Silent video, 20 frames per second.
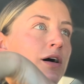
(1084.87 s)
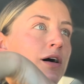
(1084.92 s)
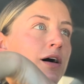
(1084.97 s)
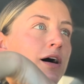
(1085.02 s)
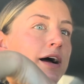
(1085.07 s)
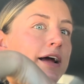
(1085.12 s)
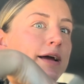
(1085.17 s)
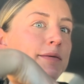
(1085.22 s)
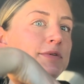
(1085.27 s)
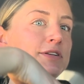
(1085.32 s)

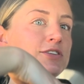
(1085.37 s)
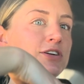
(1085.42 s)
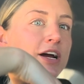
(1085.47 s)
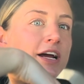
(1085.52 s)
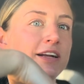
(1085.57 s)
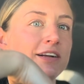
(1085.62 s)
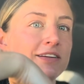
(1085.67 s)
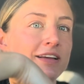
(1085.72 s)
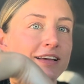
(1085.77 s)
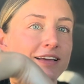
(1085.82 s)
I am a
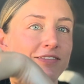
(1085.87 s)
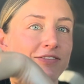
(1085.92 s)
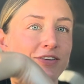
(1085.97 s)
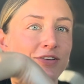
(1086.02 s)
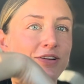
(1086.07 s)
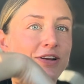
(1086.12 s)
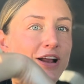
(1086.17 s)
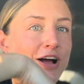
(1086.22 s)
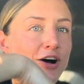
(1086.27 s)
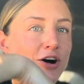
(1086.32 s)
trainer. Like, if you
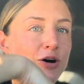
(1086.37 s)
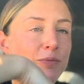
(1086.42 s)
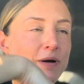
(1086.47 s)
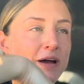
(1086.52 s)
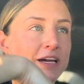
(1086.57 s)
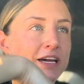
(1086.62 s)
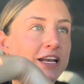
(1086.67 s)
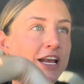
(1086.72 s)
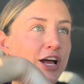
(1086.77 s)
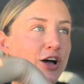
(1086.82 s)
need help, I
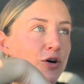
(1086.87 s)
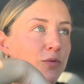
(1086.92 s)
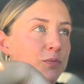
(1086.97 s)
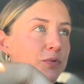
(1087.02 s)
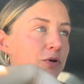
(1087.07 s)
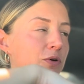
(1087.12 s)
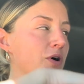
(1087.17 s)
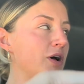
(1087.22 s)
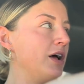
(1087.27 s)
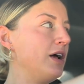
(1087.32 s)
can help
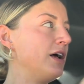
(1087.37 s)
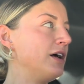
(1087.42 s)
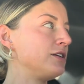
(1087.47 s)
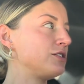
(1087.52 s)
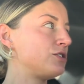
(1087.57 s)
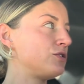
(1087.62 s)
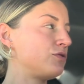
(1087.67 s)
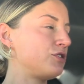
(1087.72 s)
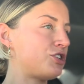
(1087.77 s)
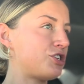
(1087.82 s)
you.
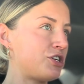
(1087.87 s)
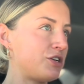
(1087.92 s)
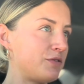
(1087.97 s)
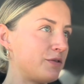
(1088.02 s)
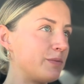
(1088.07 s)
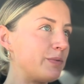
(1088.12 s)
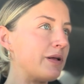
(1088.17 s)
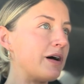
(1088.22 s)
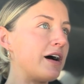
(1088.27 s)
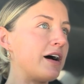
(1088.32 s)
To which he
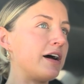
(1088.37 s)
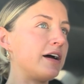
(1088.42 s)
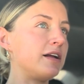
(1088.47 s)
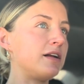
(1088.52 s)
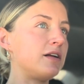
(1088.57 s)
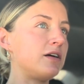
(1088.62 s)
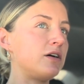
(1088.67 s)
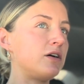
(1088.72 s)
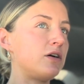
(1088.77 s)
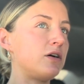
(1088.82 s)

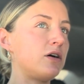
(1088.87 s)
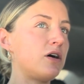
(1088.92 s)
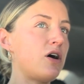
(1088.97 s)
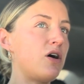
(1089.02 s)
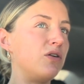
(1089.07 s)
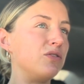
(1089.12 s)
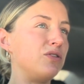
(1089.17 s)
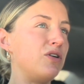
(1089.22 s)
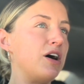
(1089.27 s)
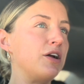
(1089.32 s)
replied,
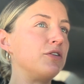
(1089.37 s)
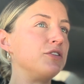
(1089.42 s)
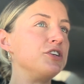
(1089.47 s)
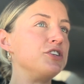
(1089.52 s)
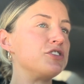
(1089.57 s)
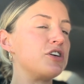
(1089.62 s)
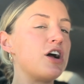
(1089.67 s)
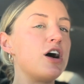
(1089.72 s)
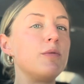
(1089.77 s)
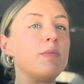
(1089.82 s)
oh, no, I don't
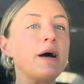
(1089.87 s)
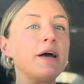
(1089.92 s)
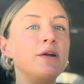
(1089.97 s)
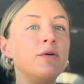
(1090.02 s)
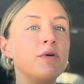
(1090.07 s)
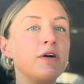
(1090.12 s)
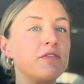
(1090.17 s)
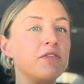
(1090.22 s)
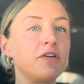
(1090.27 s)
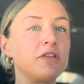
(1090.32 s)
need your help. I
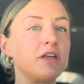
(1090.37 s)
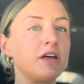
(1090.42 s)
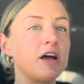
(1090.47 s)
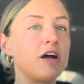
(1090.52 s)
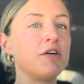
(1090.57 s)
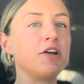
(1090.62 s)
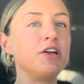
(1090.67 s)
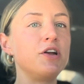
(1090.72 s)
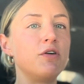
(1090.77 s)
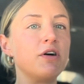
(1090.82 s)
know everything. I
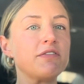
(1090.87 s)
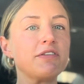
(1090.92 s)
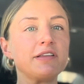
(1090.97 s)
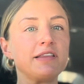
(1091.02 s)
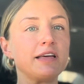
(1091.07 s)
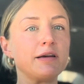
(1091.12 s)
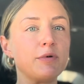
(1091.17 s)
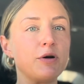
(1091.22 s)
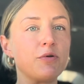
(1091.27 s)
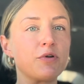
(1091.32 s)
already know
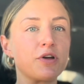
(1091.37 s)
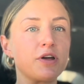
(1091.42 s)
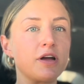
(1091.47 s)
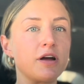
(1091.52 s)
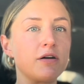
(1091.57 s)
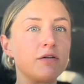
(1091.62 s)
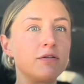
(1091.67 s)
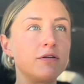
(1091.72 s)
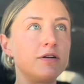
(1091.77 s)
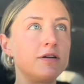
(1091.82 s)
everything about working
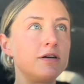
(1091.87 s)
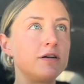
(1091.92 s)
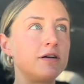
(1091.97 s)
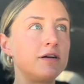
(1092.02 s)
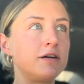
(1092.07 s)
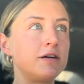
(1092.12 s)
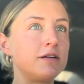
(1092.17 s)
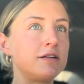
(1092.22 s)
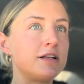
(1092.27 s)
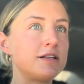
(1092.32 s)
out.
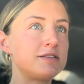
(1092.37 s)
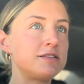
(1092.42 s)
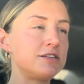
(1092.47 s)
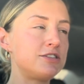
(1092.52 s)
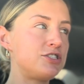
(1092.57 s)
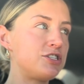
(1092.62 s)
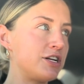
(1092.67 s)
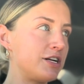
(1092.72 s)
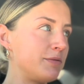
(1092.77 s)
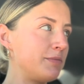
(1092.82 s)
That's
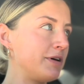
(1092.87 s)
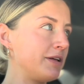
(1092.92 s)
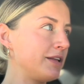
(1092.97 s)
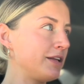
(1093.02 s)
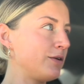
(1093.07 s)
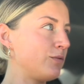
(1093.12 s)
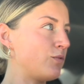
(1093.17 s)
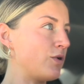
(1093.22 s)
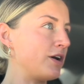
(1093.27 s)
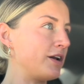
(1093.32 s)

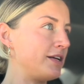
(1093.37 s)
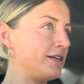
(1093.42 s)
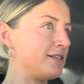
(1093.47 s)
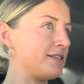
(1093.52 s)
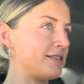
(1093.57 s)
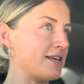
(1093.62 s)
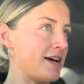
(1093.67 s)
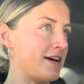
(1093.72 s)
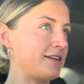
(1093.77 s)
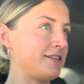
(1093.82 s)
legitimately what he
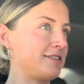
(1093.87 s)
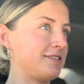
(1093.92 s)
said.